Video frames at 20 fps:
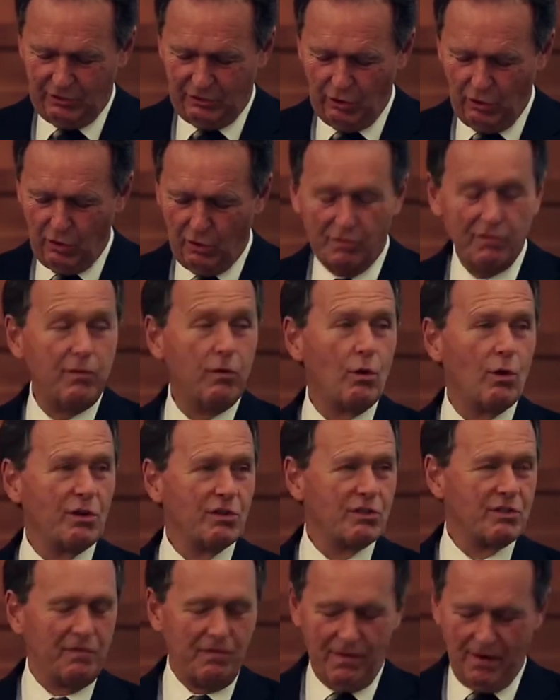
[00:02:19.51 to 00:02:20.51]
two
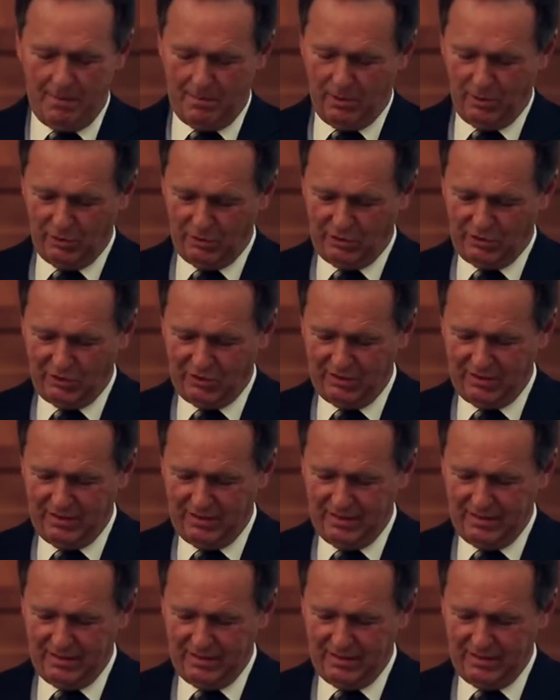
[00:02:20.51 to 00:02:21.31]
forced fumbles,